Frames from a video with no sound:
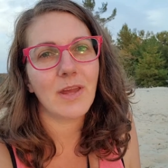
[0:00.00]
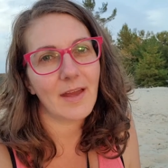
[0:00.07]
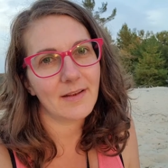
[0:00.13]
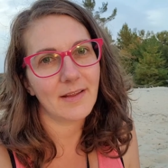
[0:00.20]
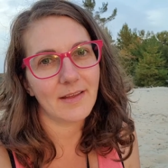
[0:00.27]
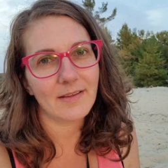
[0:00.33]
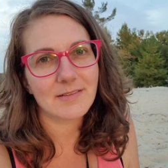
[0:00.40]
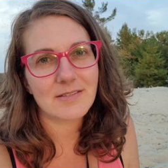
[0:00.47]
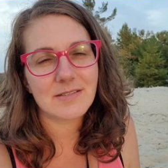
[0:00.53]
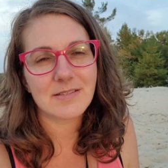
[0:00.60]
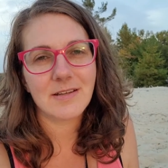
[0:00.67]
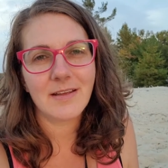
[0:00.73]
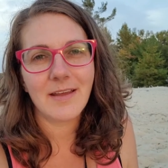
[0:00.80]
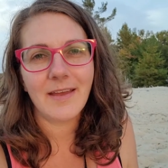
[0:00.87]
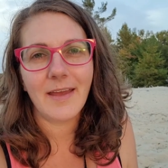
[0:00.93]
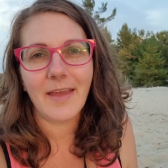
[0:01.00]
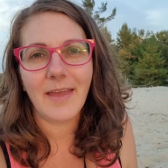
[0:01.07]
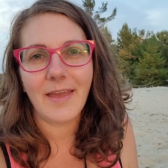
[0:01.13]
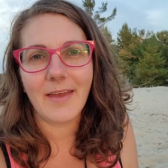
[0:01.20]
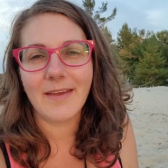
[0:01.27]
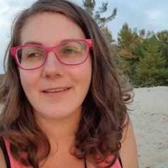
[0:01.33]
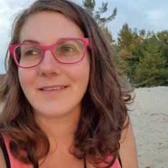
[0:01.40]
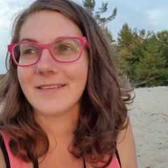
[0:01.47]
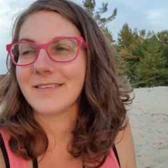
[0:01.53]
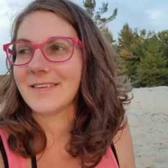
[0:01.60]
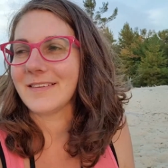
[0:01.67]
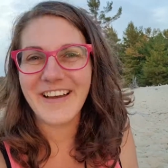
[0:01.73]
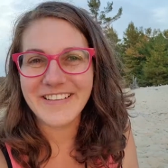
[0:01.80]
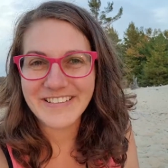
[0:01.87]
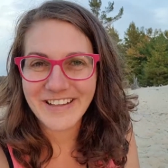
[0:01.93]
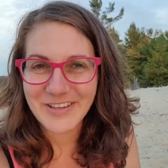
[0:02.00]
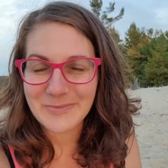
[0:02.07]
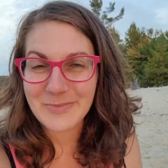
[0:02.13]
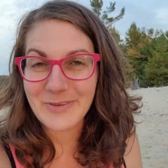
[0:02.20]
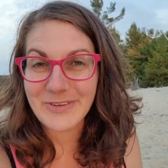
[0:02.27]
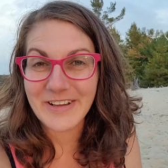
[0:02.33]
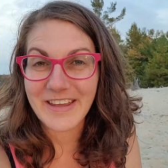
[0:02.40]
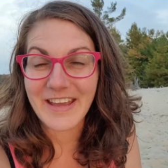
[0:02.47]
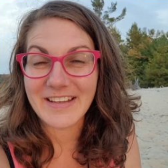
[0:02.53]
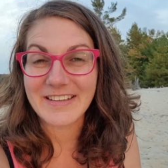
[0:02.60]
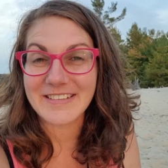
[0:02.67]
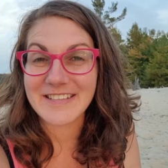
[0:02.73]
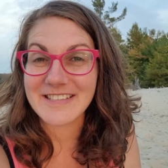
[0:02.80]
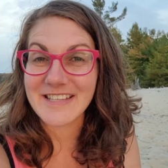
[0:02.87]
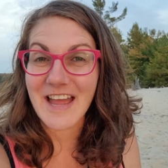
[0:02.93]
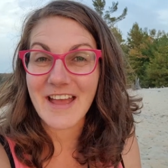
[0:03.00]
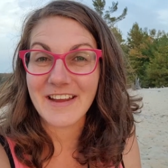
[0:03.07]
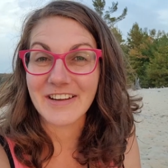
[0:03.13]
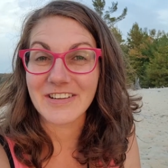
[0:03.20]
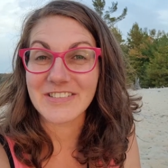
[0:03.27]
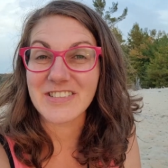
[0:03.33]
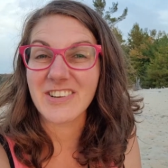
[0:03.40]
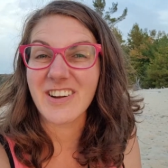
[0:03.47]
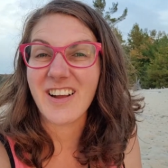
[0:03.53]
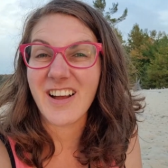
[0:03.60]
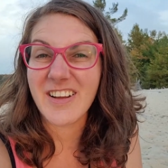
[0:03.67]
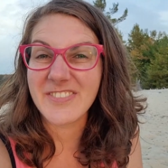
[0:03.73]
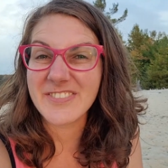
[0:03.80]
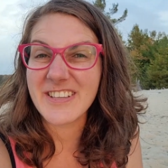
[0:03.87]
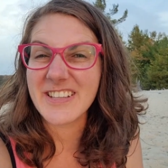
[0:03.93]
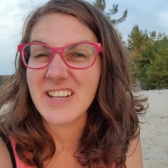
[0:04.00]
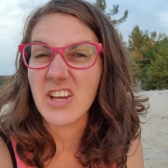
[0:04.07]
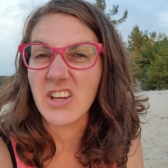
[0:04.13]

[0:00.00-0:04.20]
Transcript: get it and uncommunicated desires are often